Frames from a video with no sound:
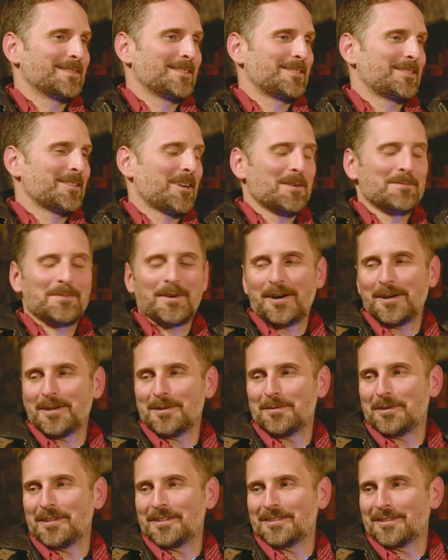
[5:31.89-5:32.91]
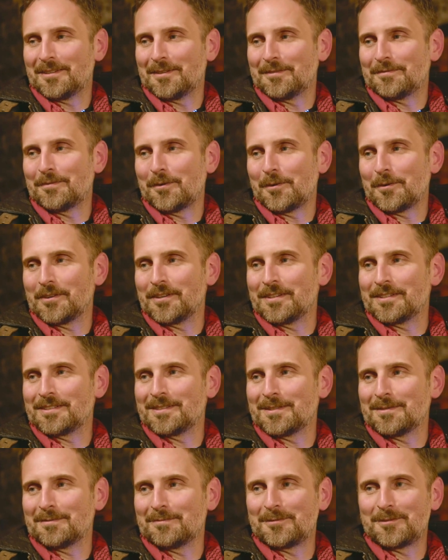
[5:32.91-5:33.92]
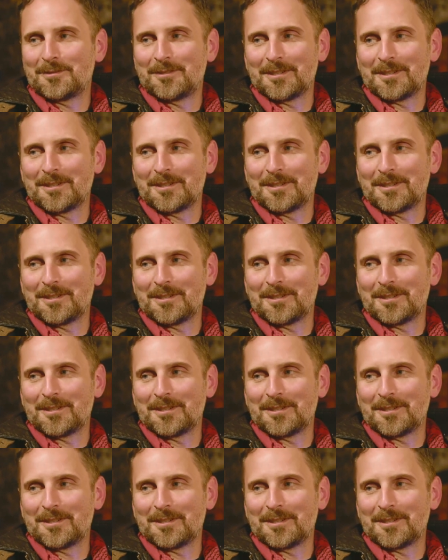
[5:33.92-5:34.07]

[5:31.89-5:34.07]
John Bonham went into the forest and